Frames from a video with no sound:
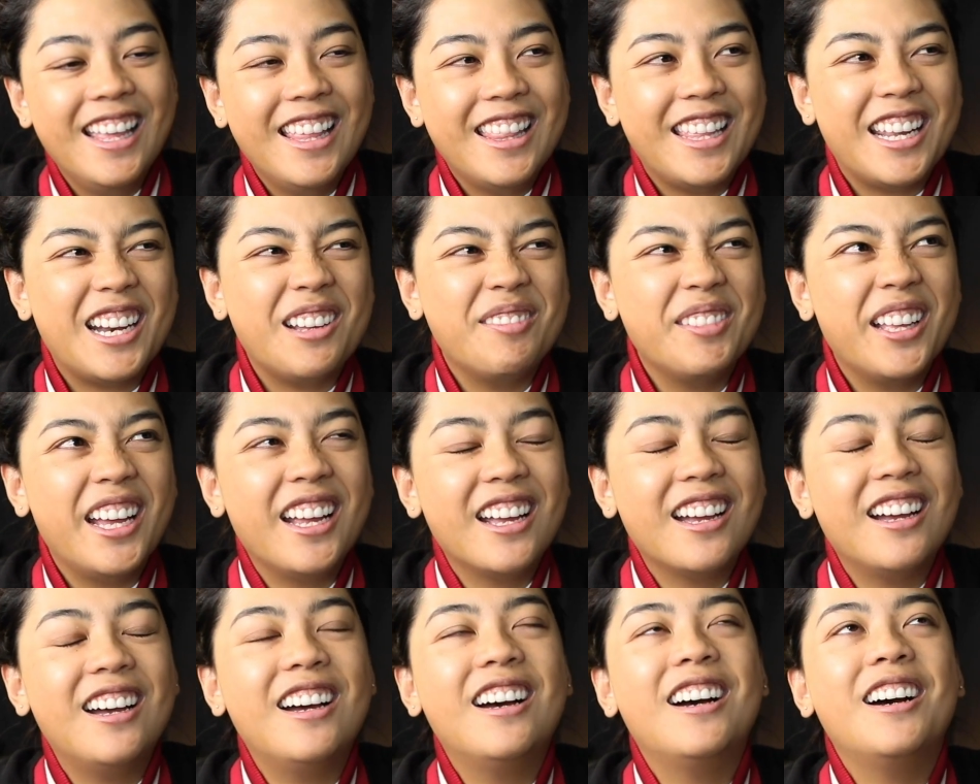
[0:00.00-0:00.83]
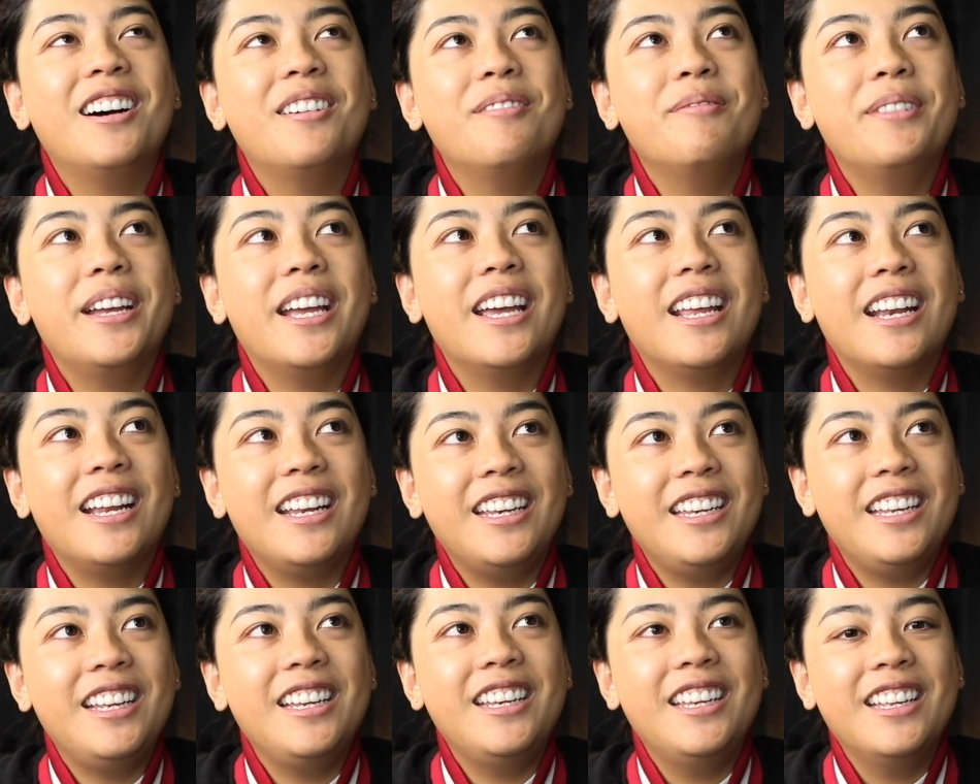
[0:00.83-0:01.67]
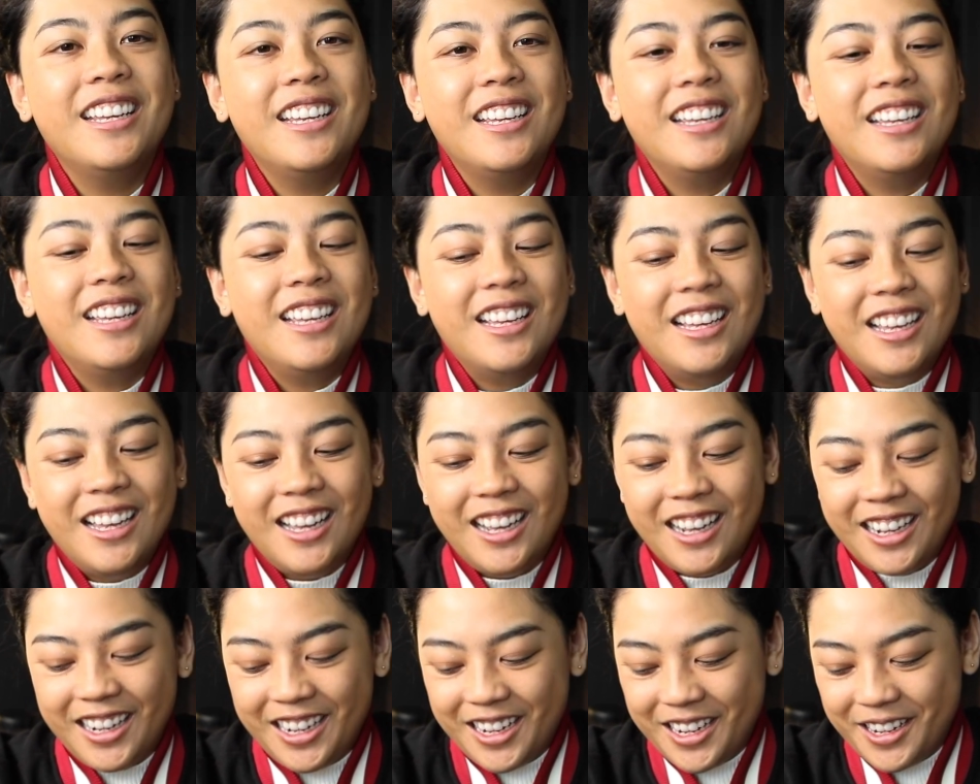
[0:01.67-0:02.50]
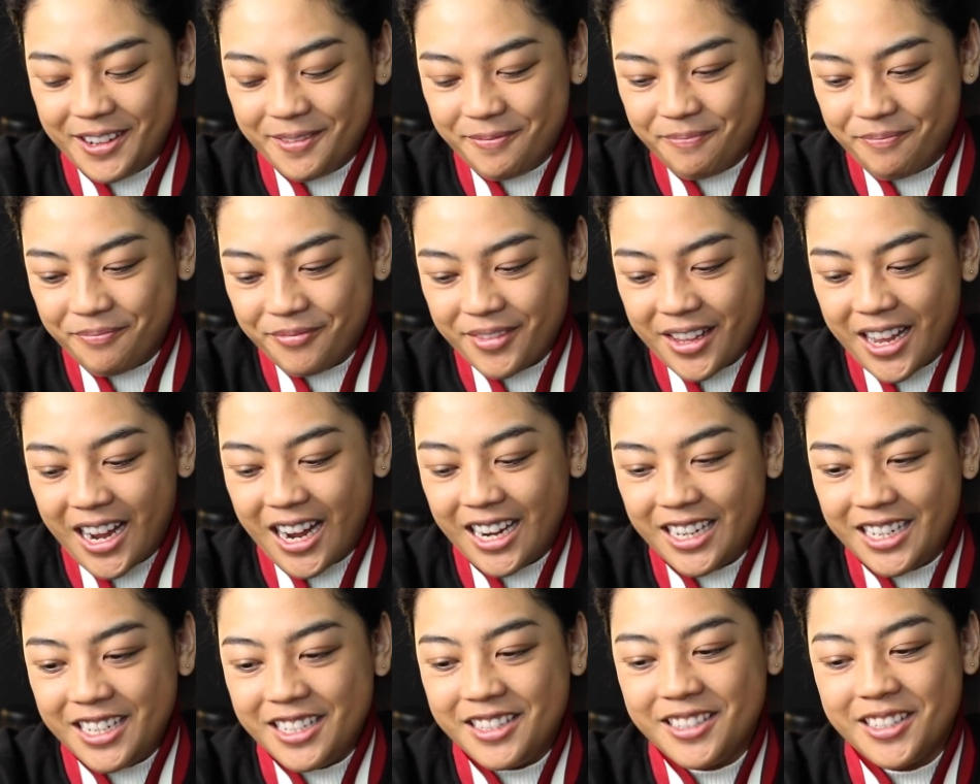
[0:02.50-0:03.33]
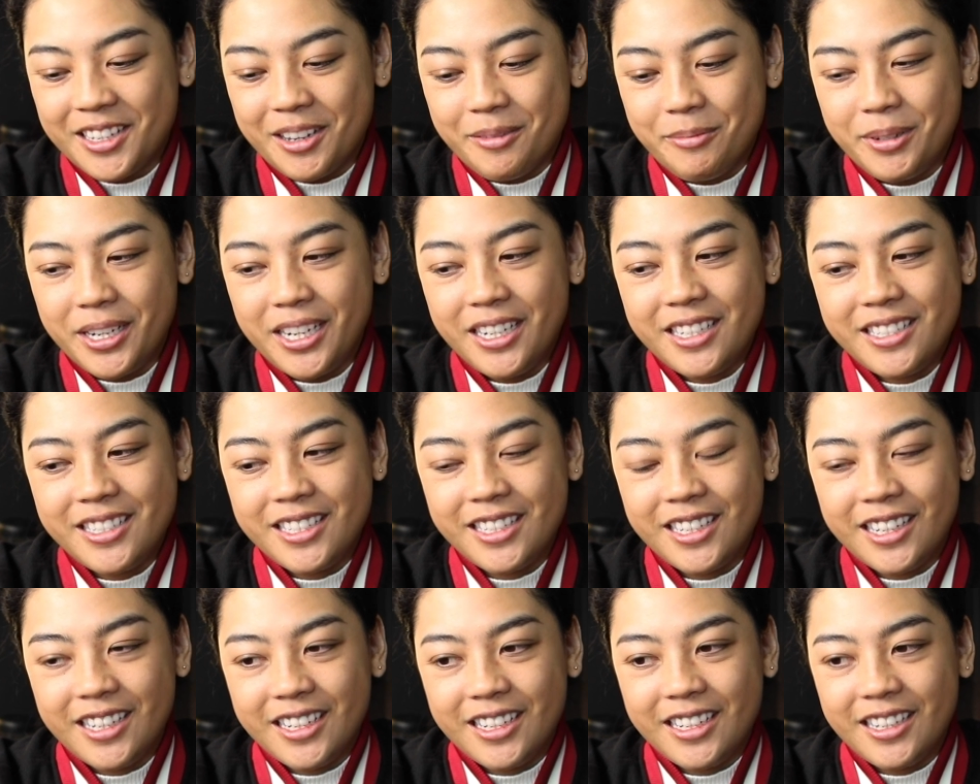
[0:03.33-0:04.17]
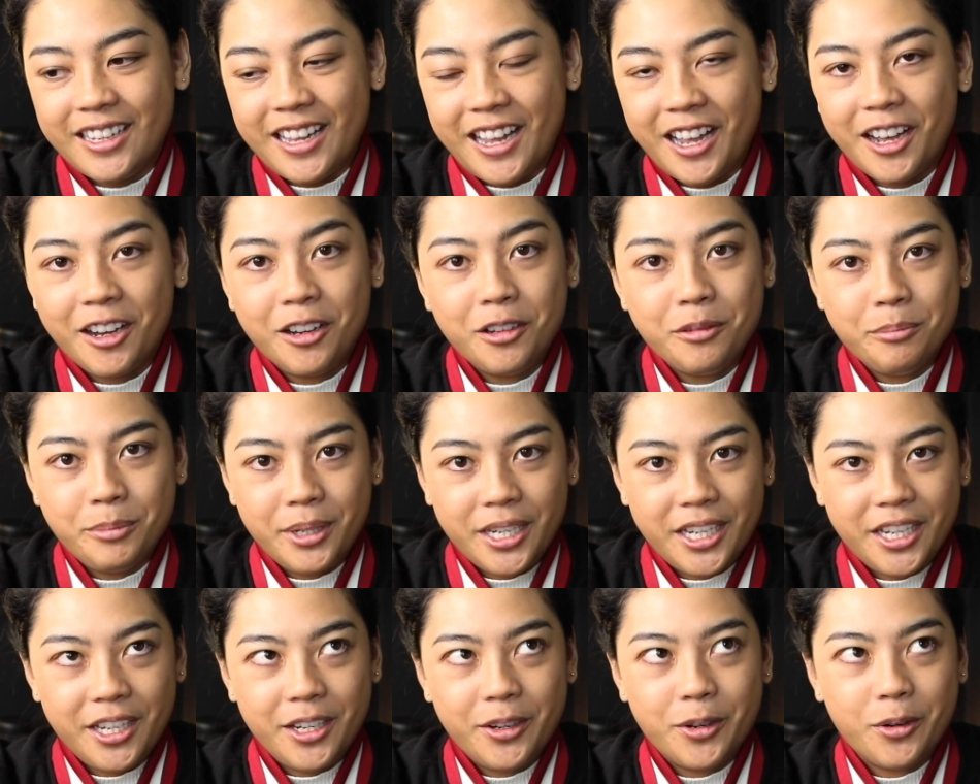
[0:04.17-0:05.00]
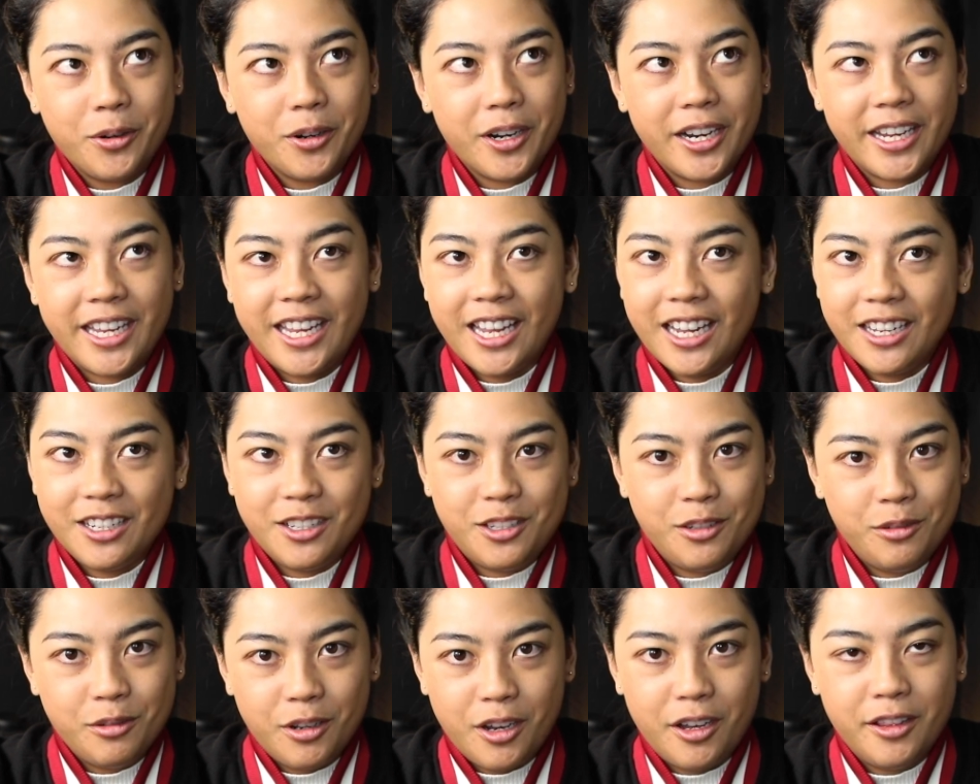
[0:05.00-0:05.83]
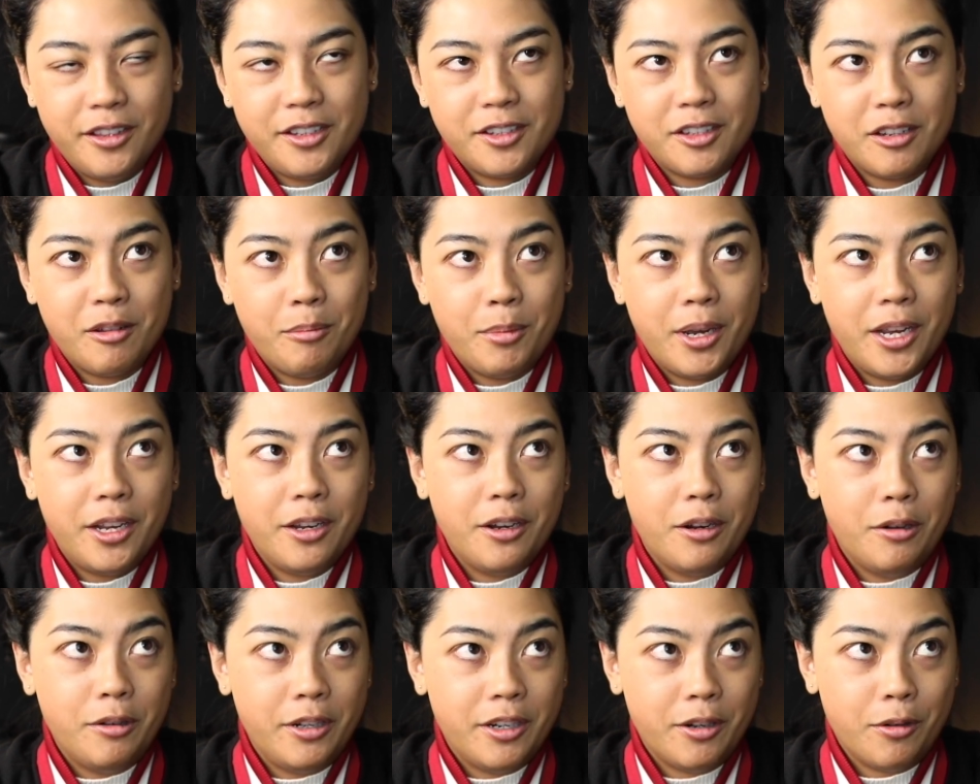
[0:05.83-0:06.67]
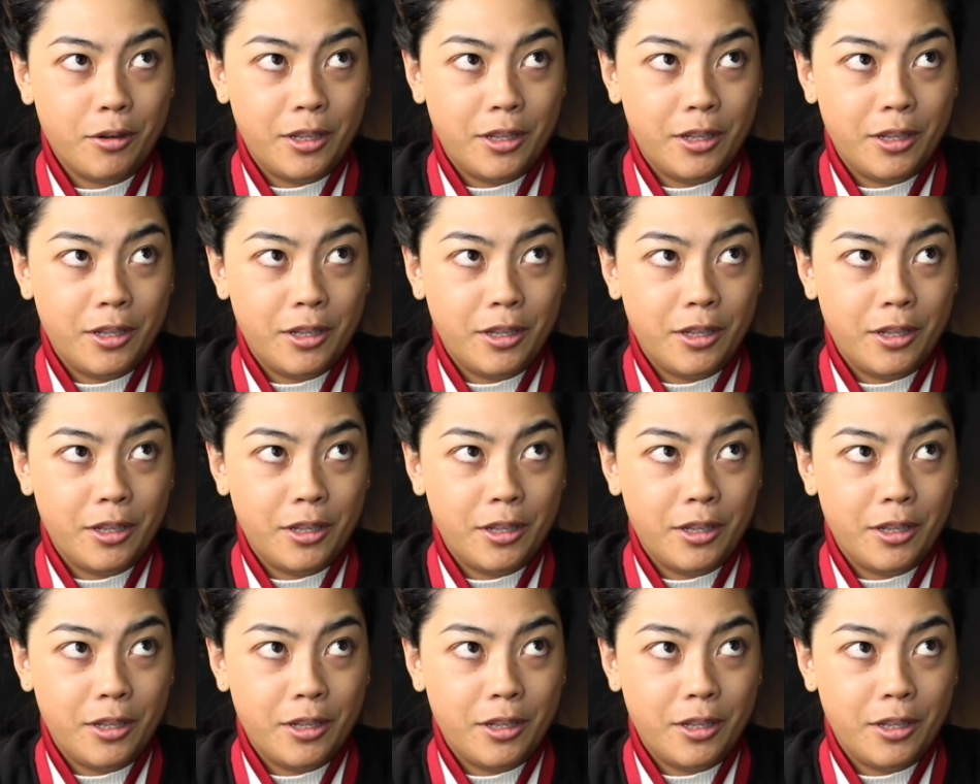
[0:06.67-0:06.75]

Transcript: then I'm like, oh man, I need somebody to help me, or I can't do all this on my own.